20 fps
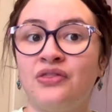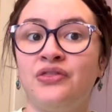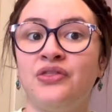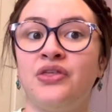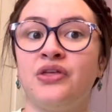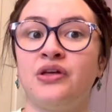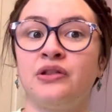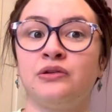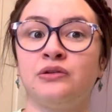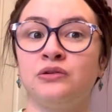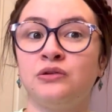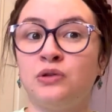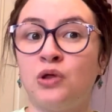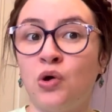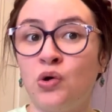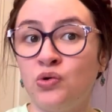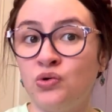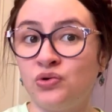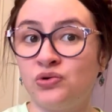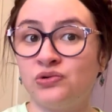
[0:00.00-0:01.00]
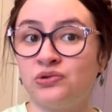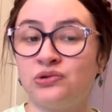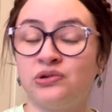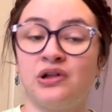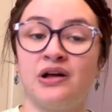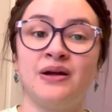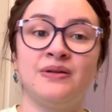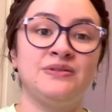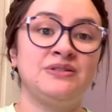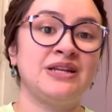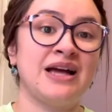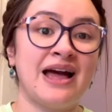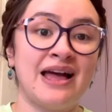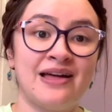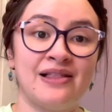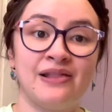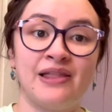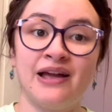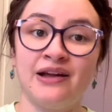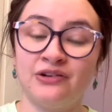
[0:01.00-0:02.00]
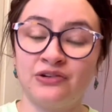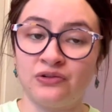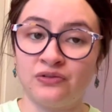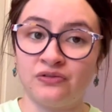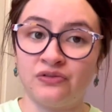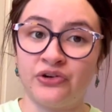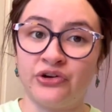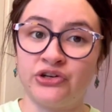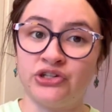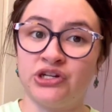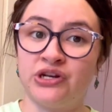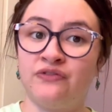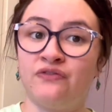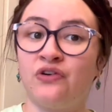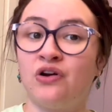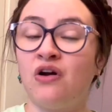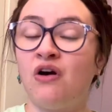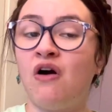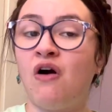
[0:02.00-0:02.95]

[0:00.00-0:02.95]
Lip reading: the local dialectal version for